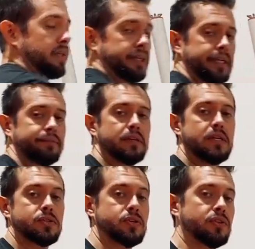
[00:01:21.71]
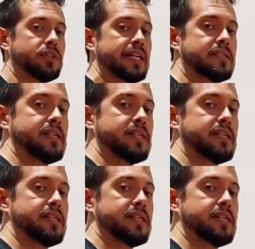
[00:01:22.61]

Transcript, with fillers: Okay, so that's the